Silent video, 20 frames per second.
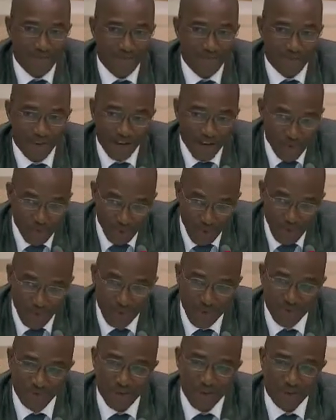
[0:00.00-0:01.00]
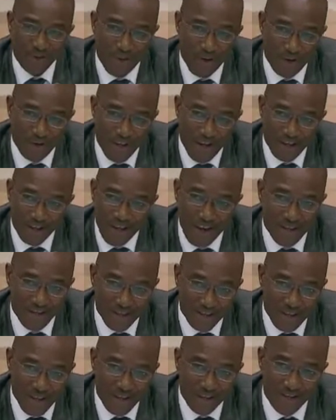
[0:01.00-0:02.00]
there is a debate
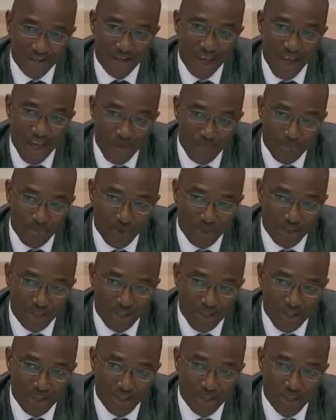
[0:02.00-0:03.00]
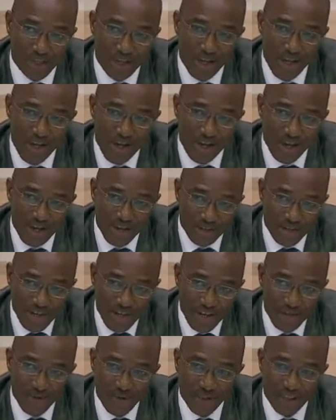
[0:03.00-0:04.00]
underway, and governments have
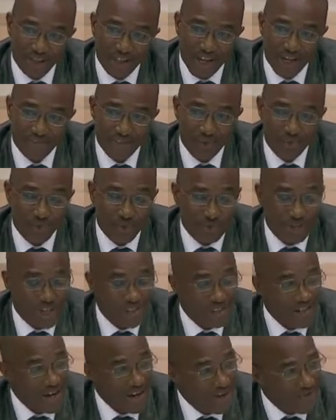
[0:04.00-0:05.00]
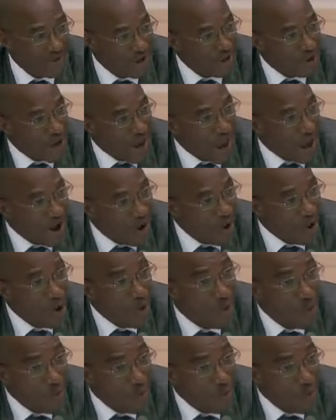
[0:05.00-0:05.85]
made proposals saying that the transfer